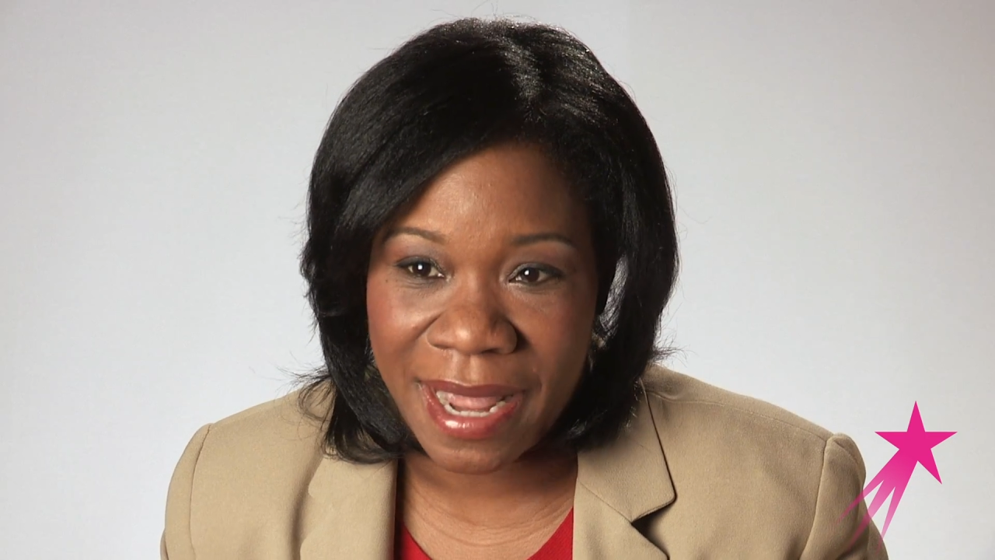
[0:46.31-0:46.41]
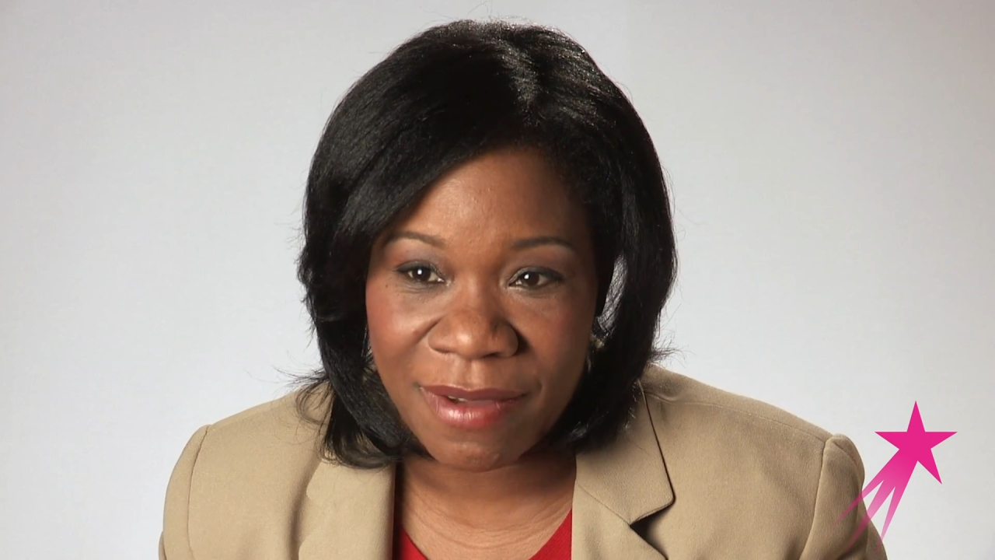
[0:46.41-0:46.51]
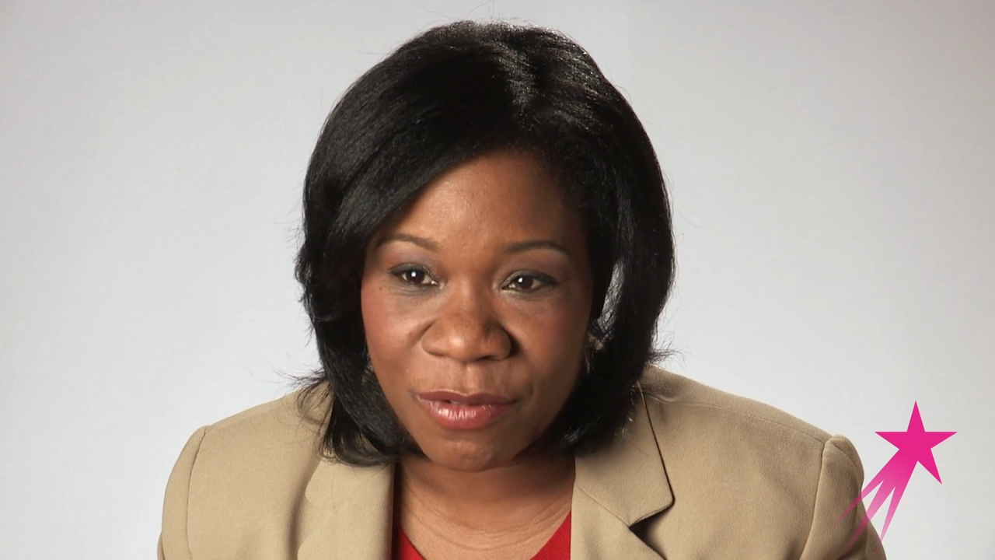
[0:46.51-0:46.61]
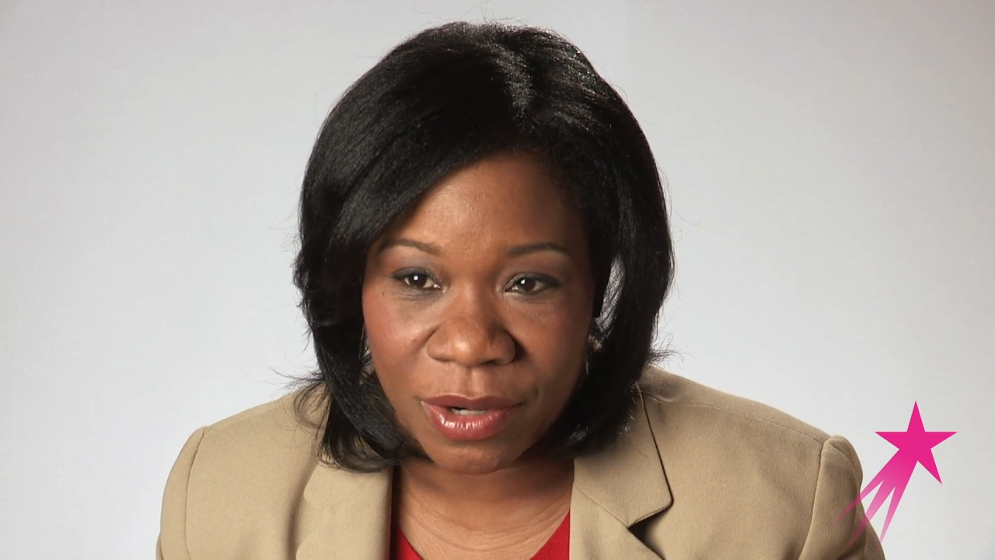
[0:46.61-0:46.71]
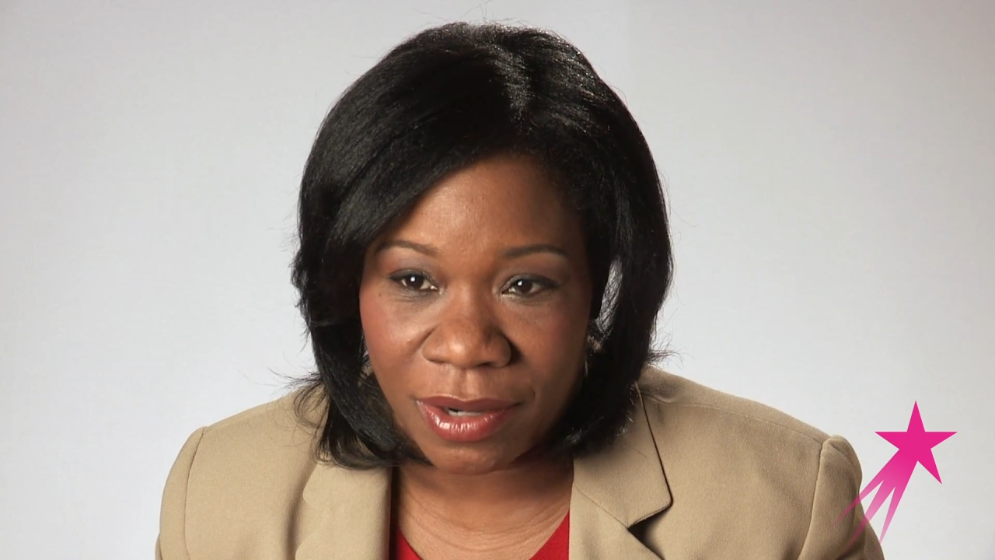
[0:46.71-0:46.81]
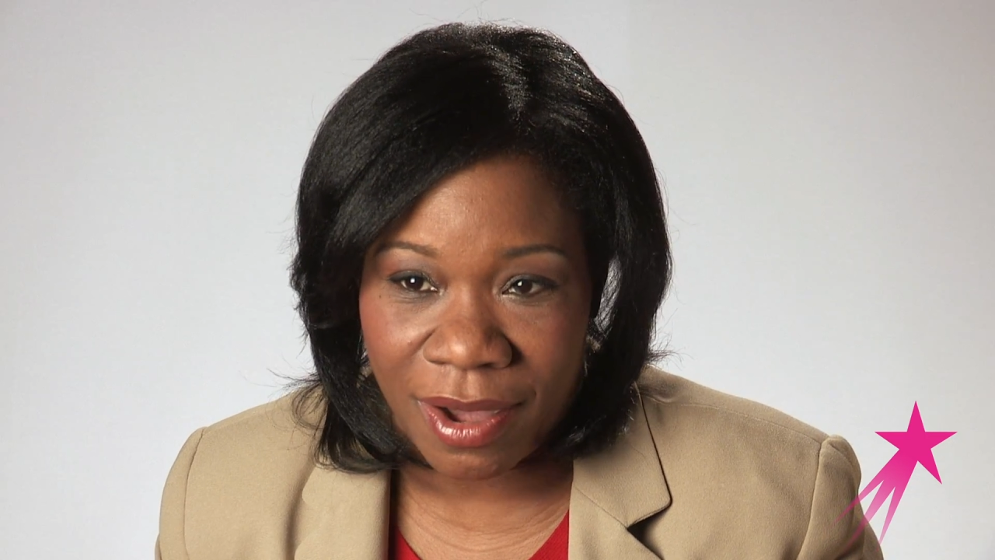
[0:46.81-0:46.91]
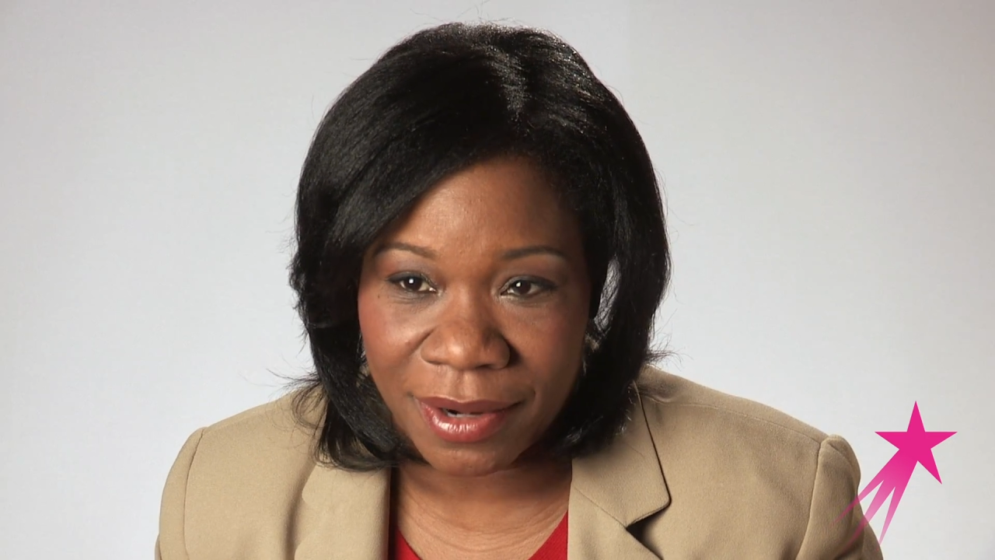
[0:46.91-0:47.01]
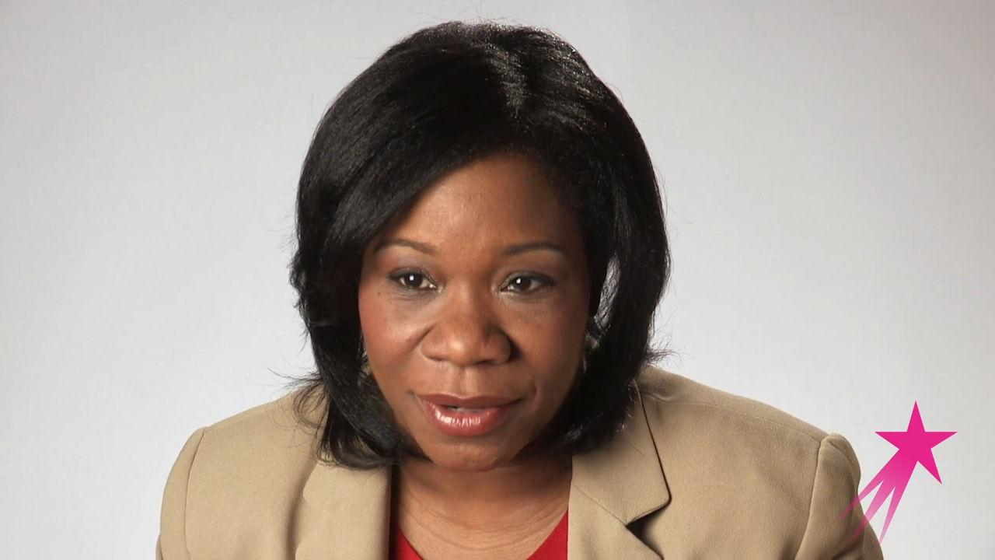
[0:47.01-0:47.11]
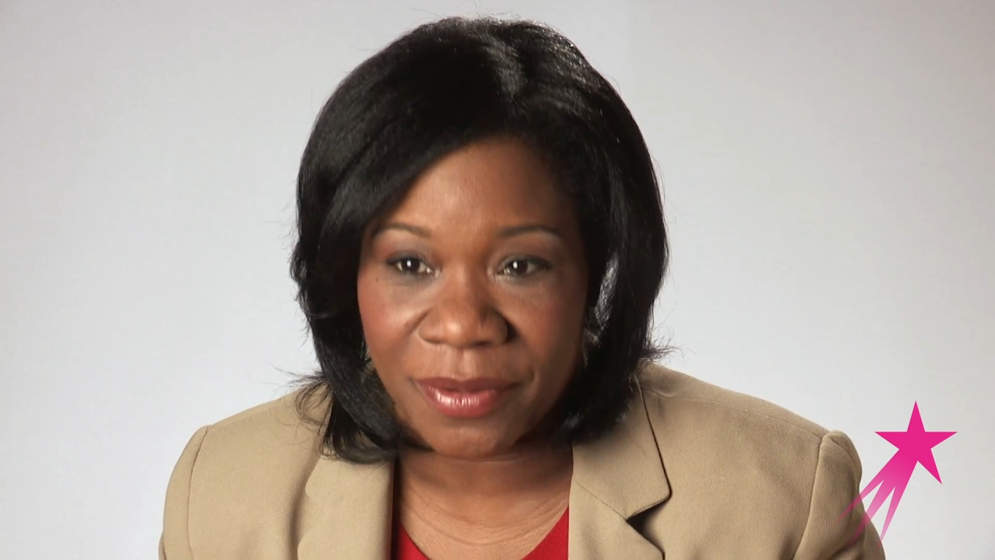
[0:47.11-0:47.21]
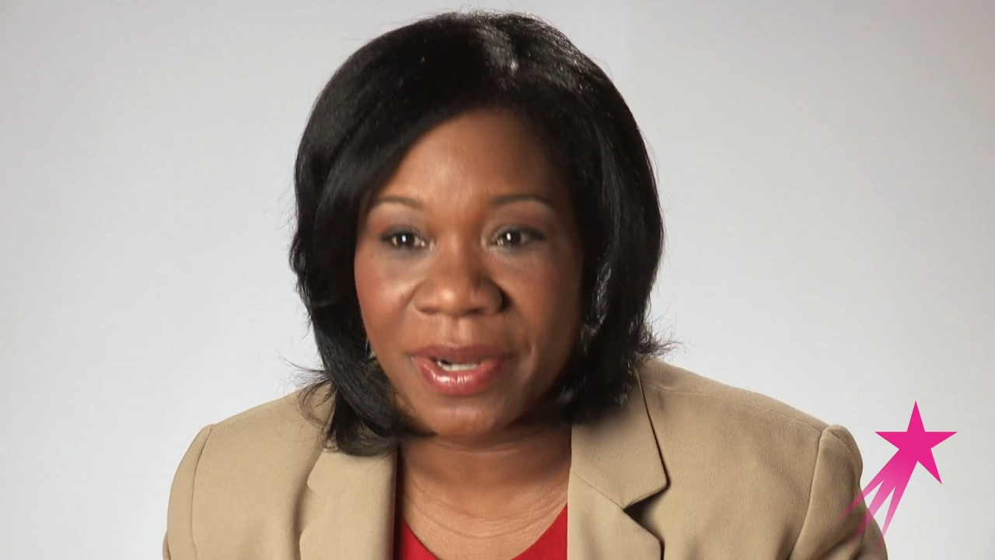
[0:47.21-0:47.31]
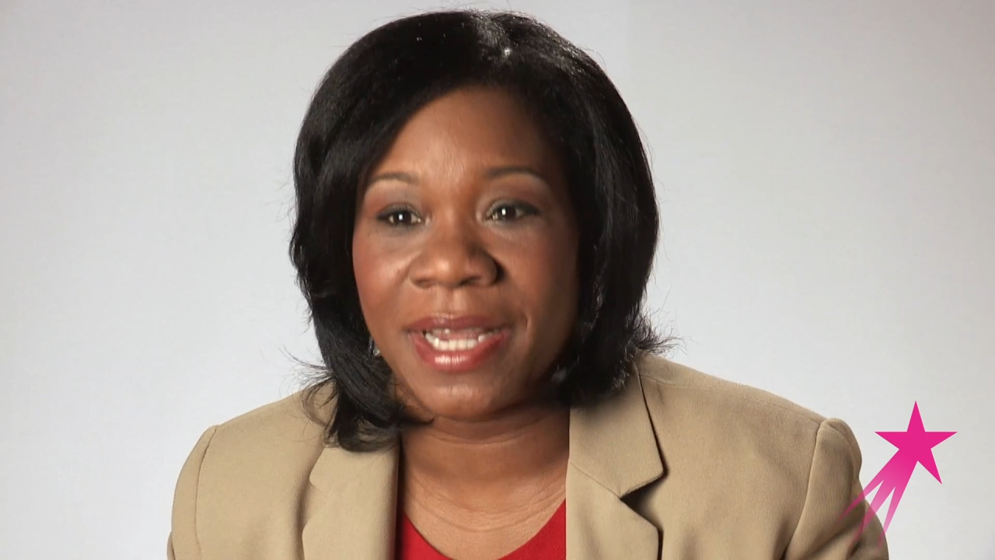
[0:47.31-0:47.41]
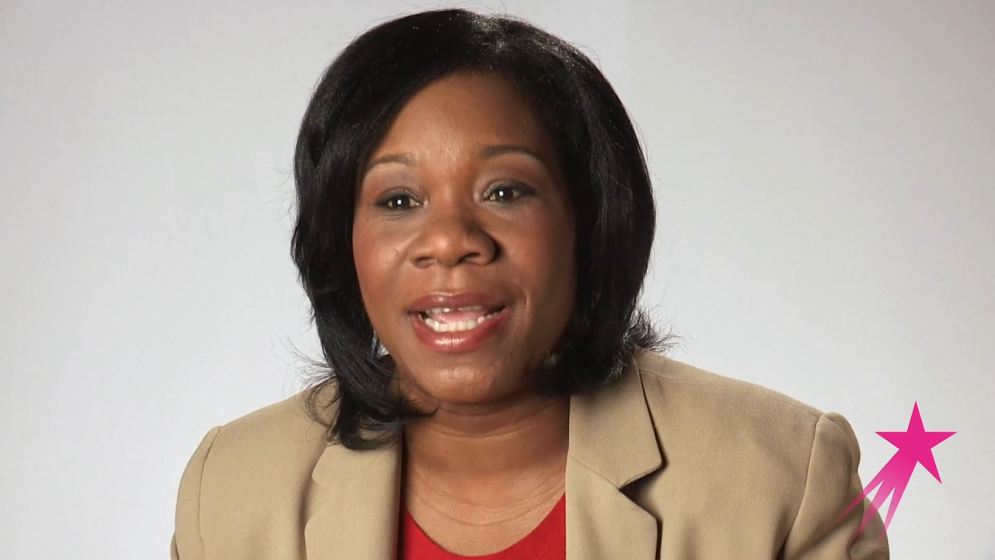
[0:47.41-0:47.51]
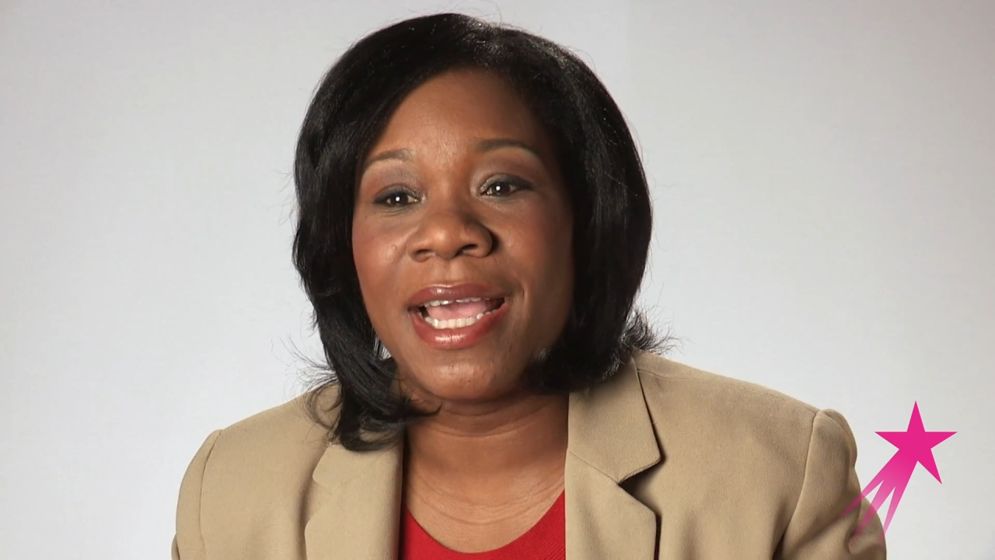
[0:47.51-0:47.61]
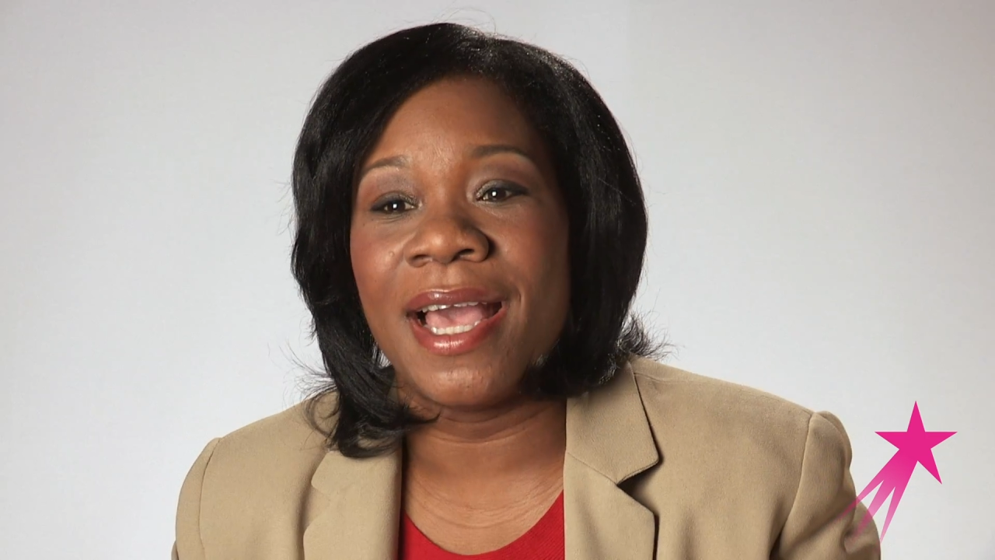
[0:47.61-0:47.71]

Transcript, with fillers: name for a law degree,